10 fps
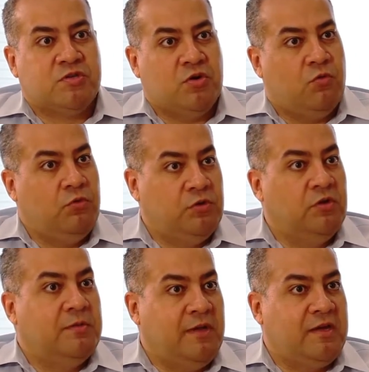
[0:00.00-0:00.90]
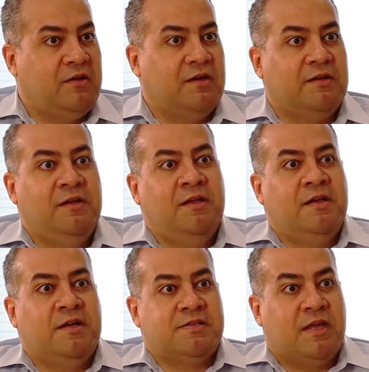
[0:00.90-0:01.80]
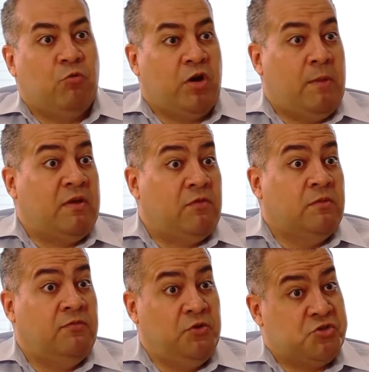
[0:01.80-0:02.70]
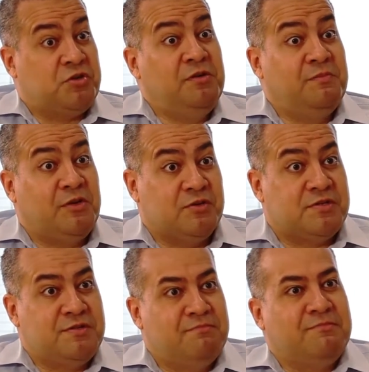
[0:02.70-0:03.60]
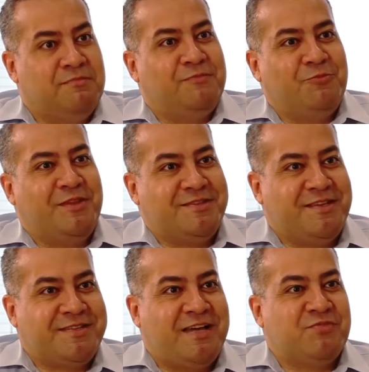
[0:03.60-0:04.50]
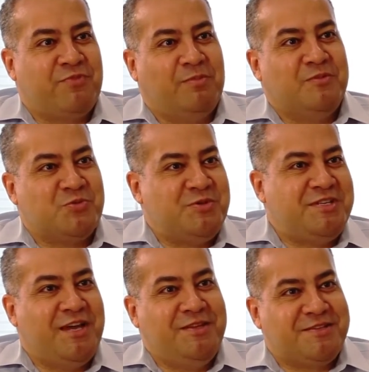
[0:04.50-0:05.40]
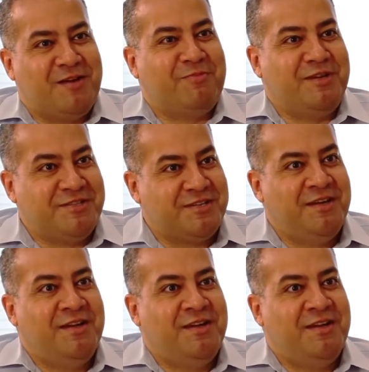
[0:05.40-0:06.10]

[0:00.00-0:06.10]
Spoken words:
So we told them, like, it's like we're coming from the future, because with the size of problems we see at these companies